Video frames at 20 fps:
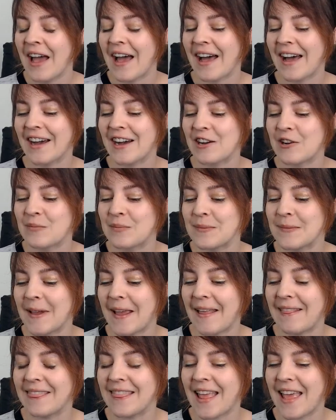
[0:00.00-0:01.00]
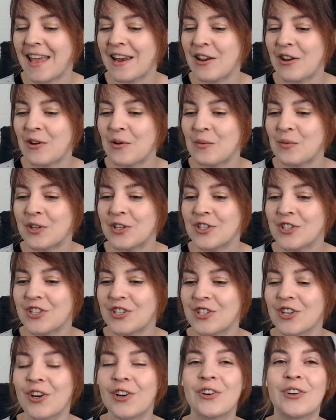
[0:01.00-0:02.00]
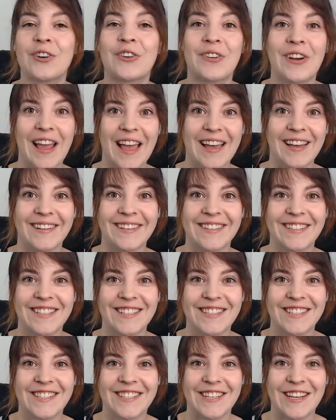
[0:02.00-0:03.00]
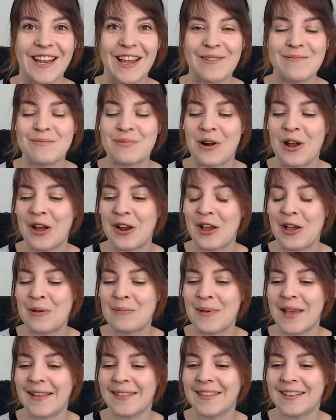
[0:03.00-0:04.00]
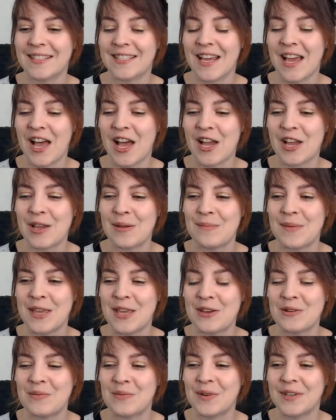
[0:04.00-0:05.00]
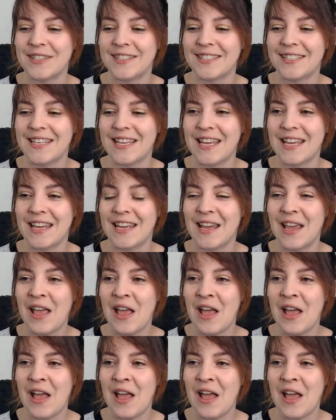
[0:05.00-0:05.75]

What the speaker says: And then when she turned around, she had brought up, at the time, it was the